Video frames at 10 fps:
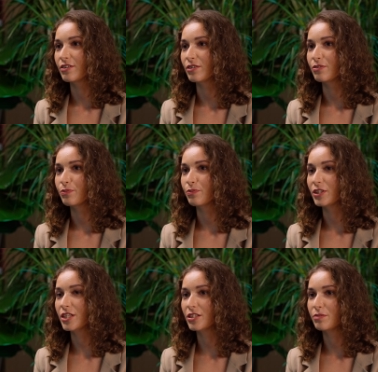uh,
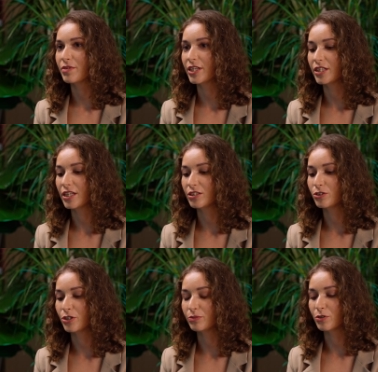what does it mean in
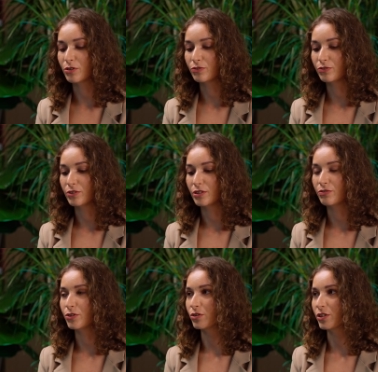terms of uh,
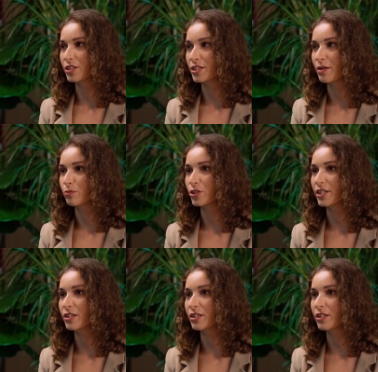fuel consumption?